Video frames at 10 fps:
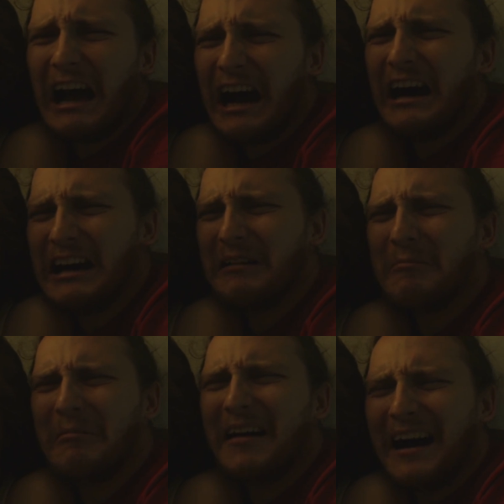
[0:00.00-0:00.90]

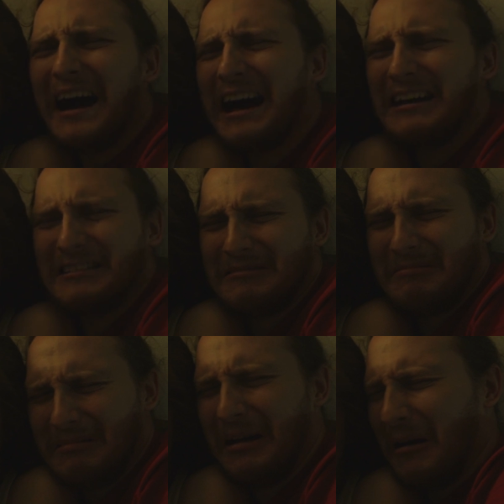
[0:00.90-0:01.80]
But the
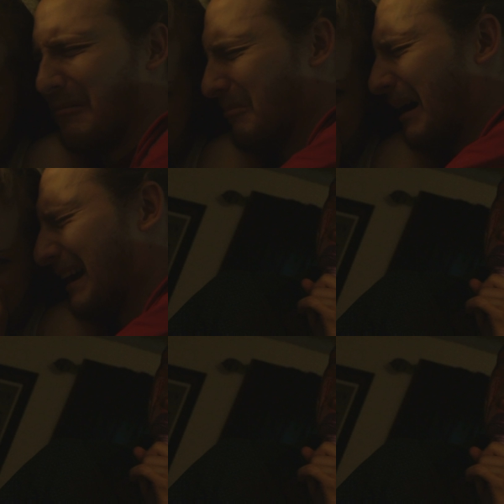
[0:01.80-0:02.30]
pro being,